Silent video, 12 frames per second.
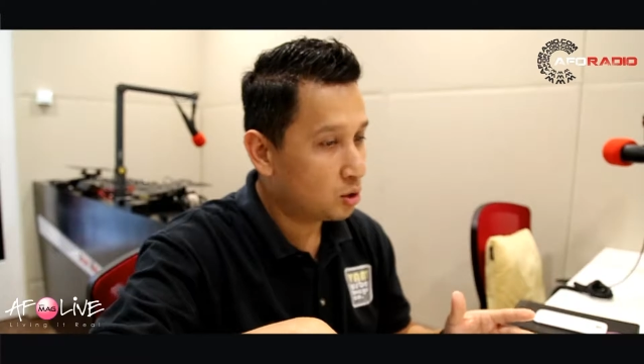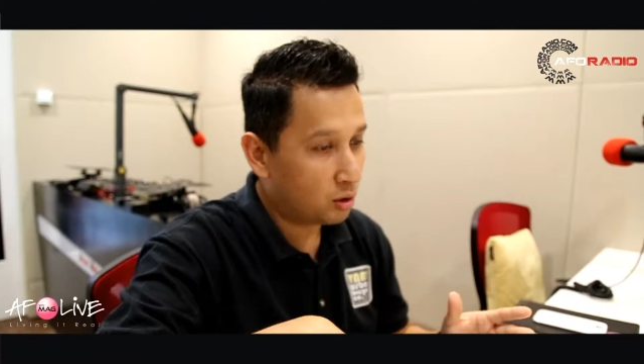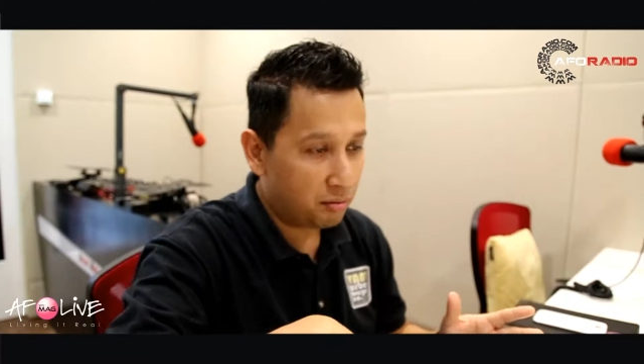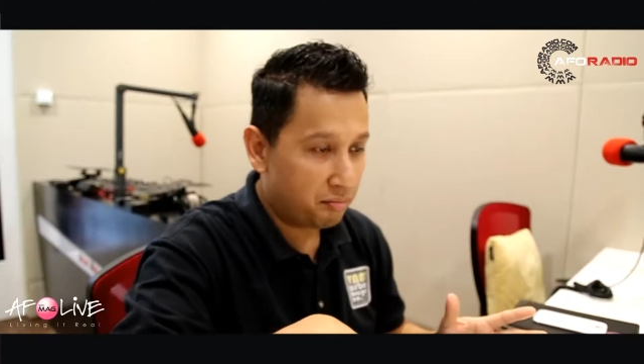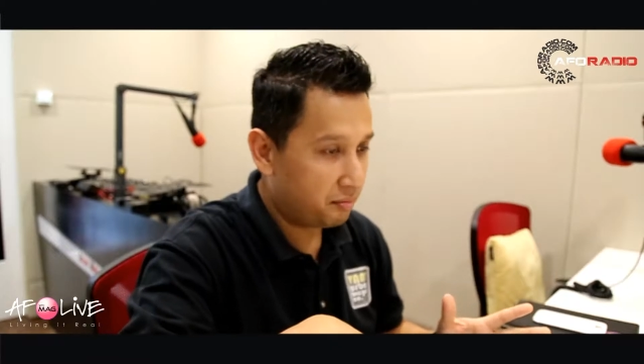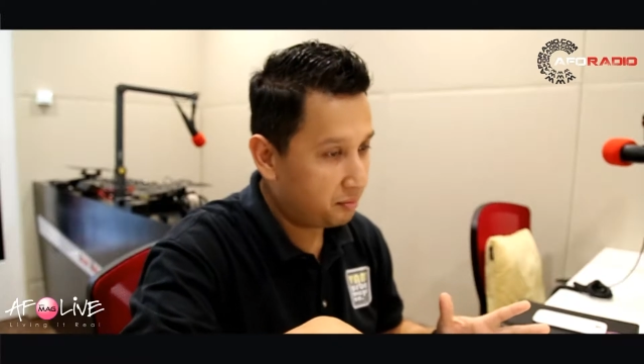
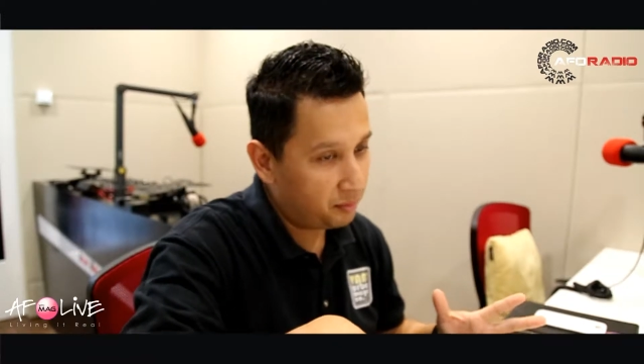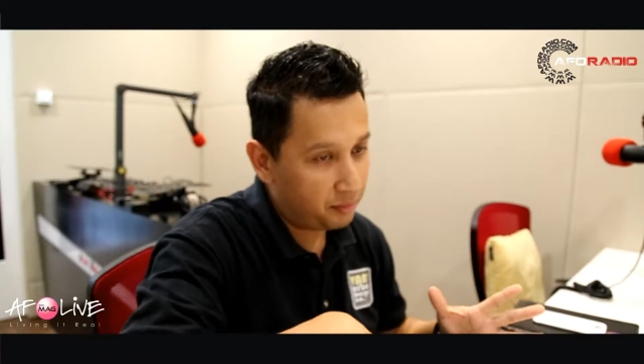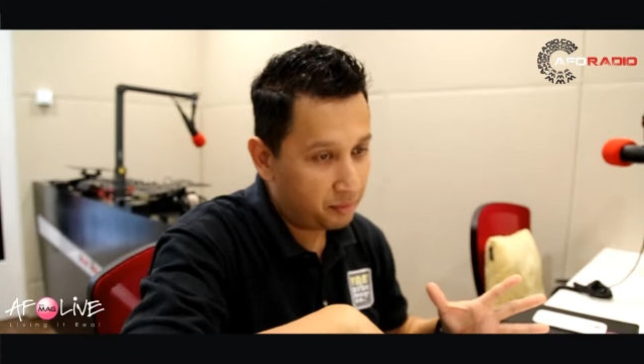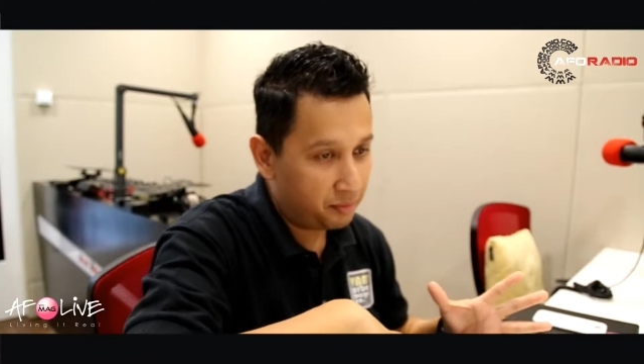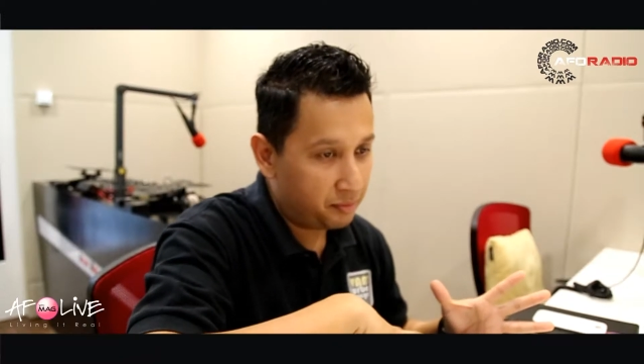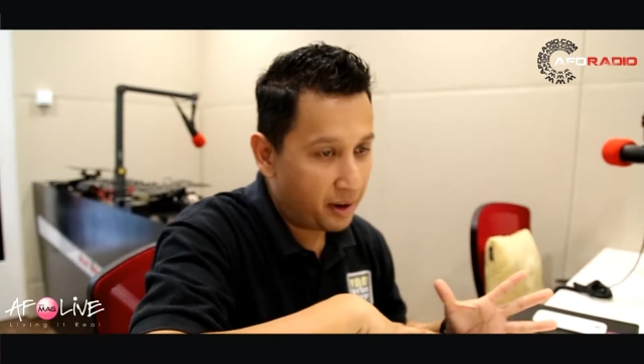So,
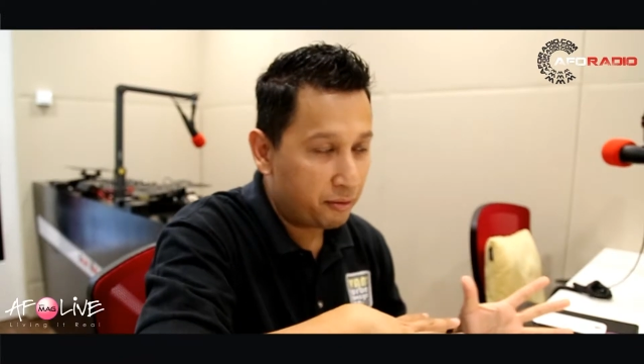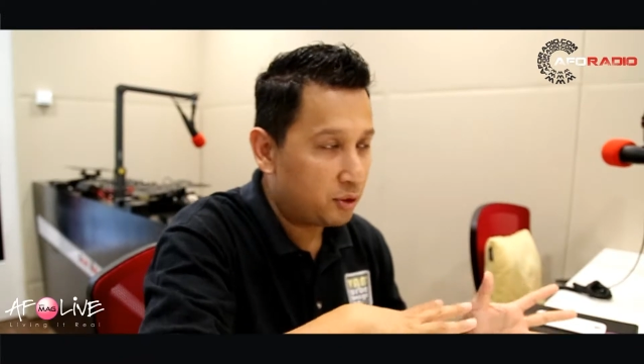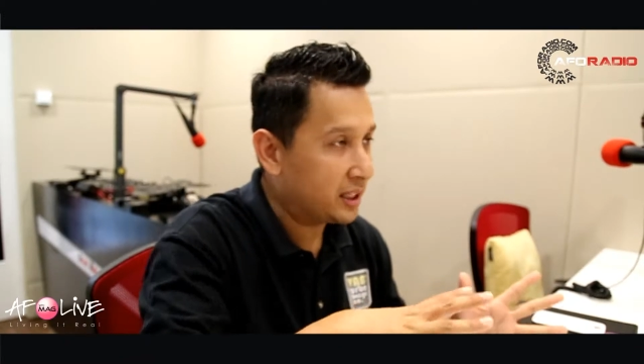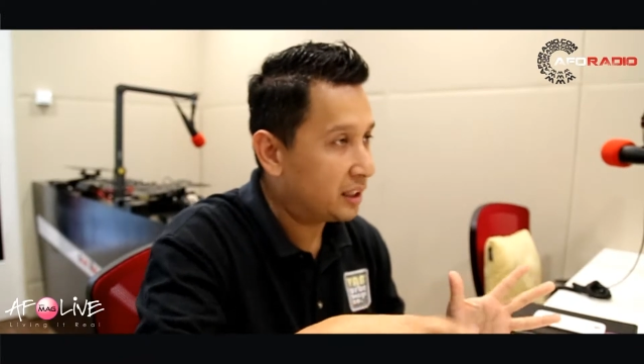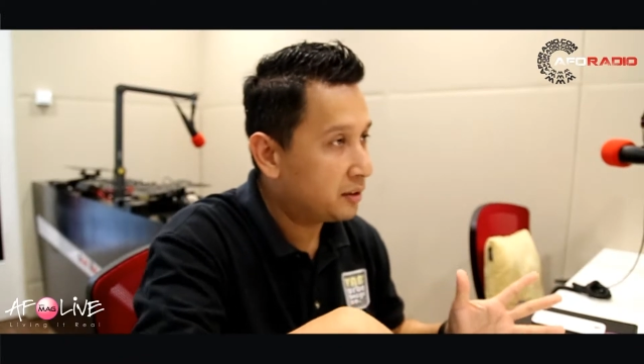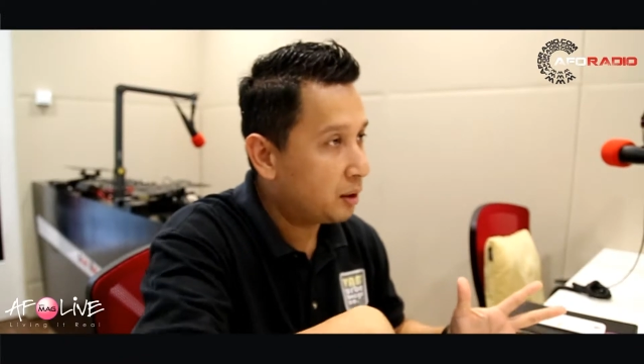5-10 of
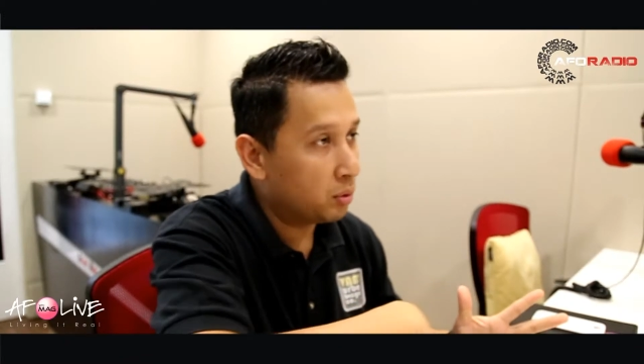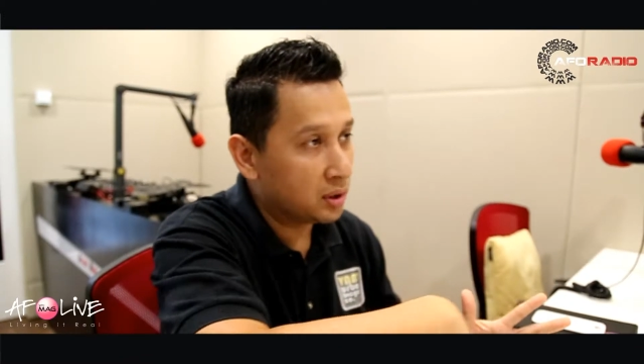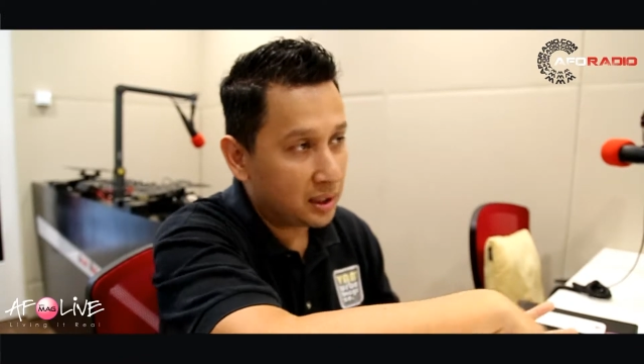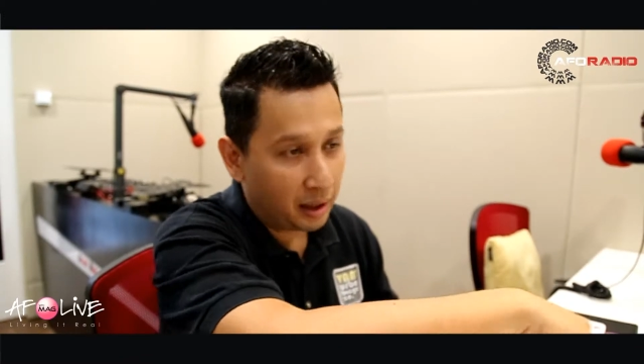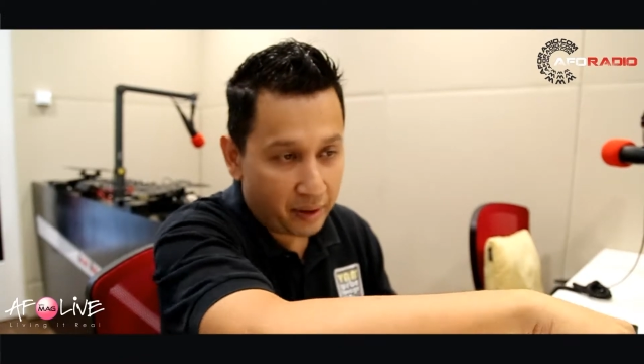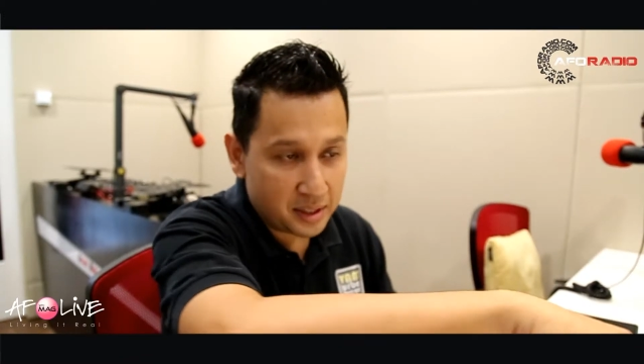them will
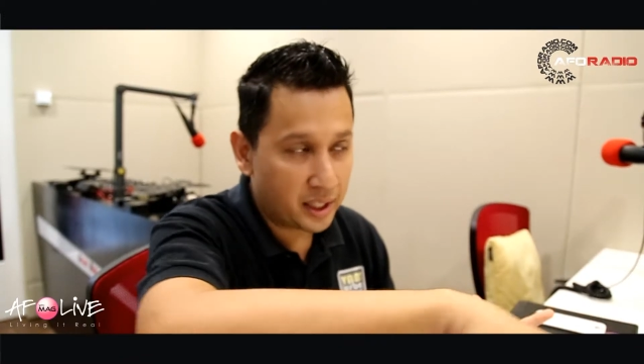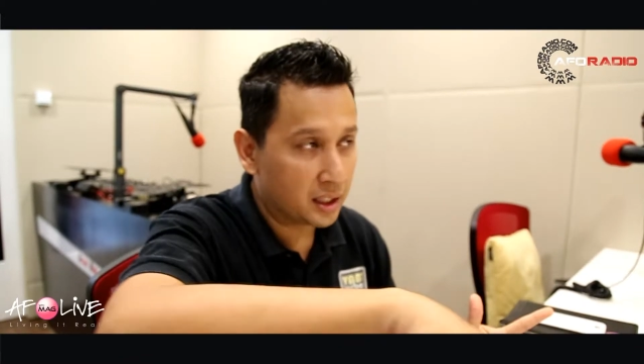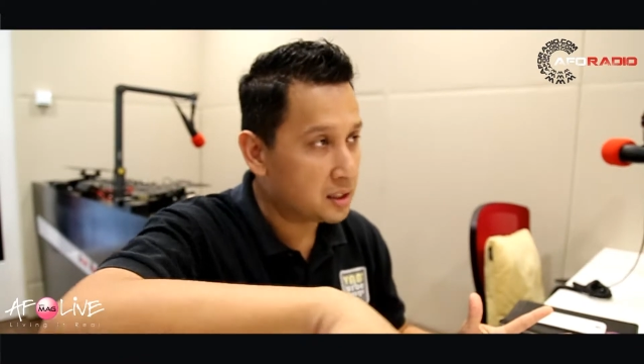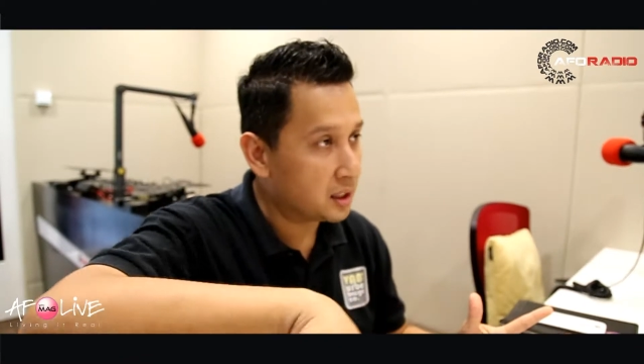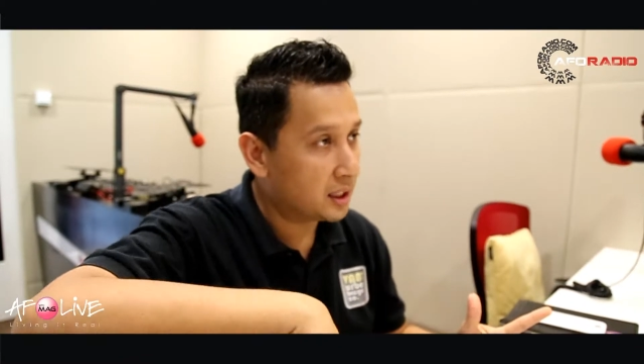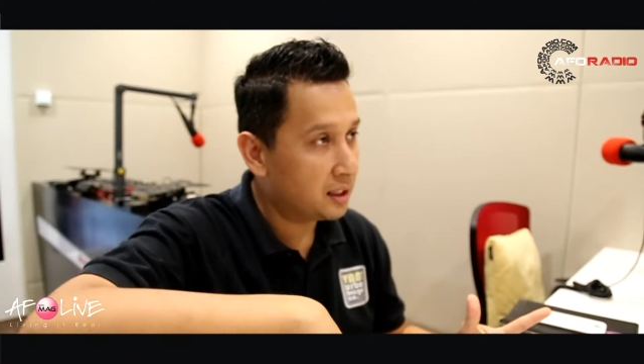start racing in
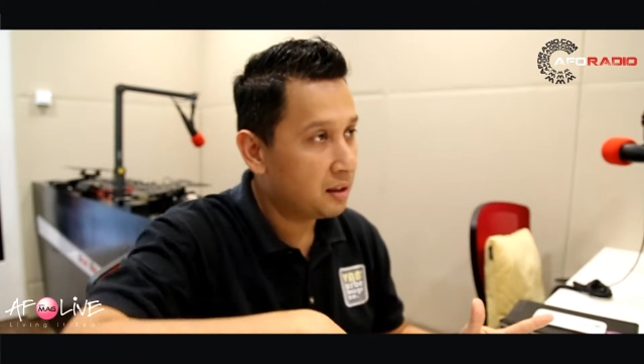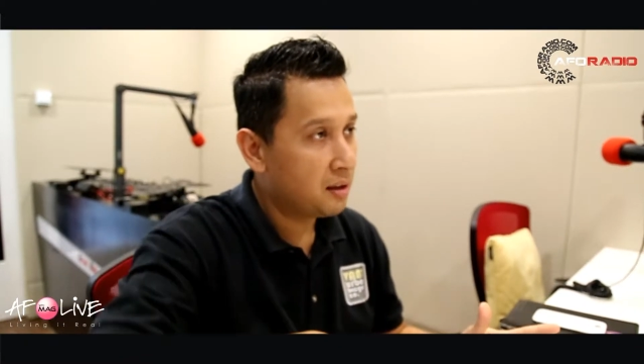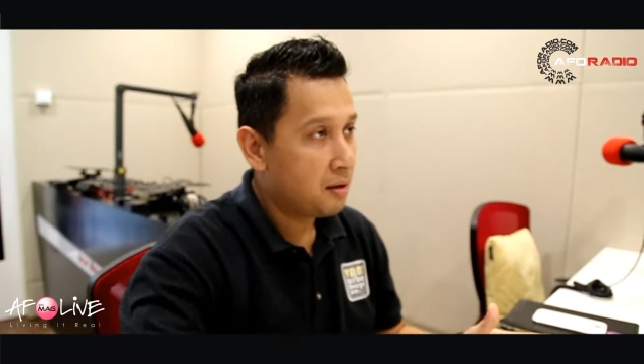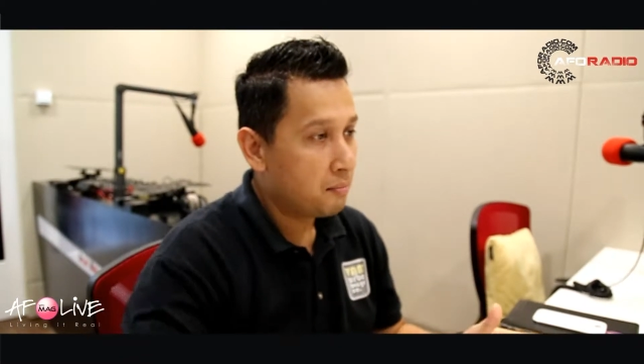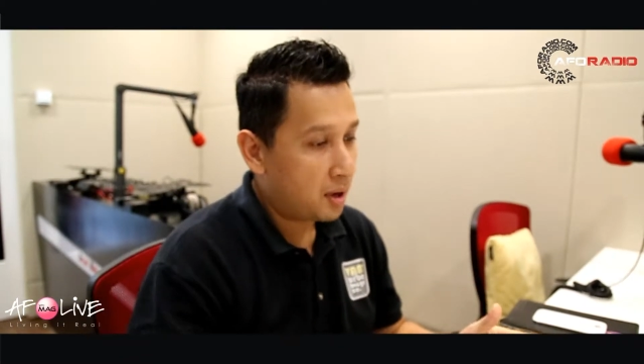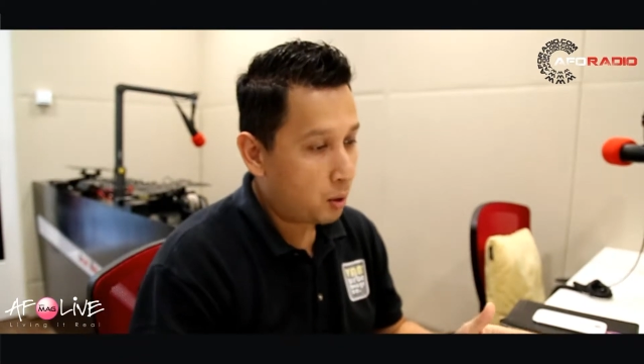the circuit. Mm-hmm.